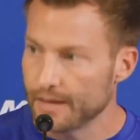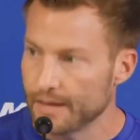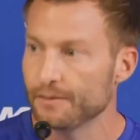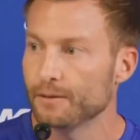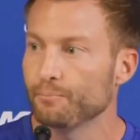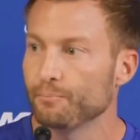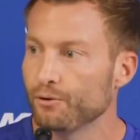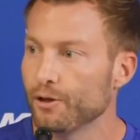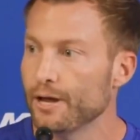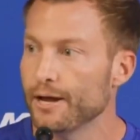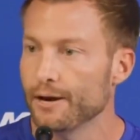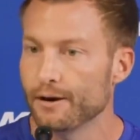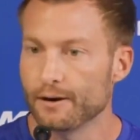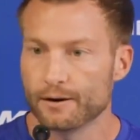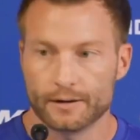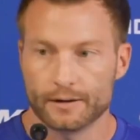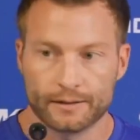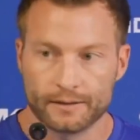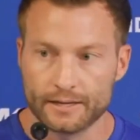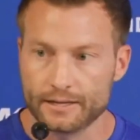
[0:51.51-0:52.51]
than the
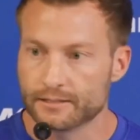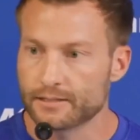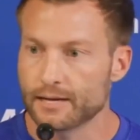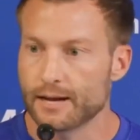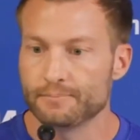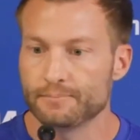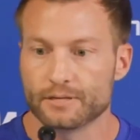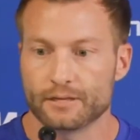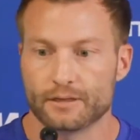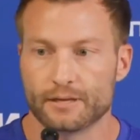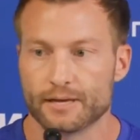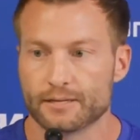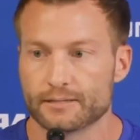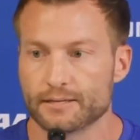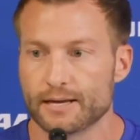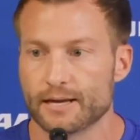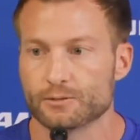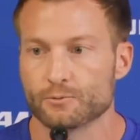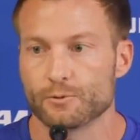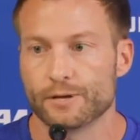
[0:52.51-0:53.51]
player and these types of
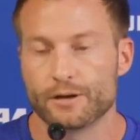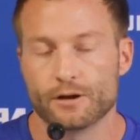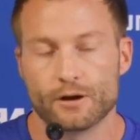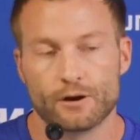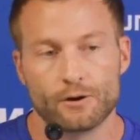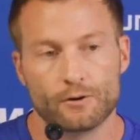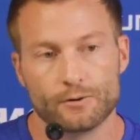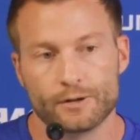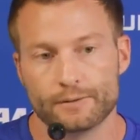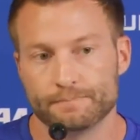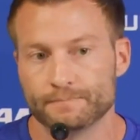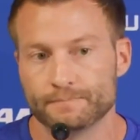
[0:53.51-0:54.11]
things, as we know.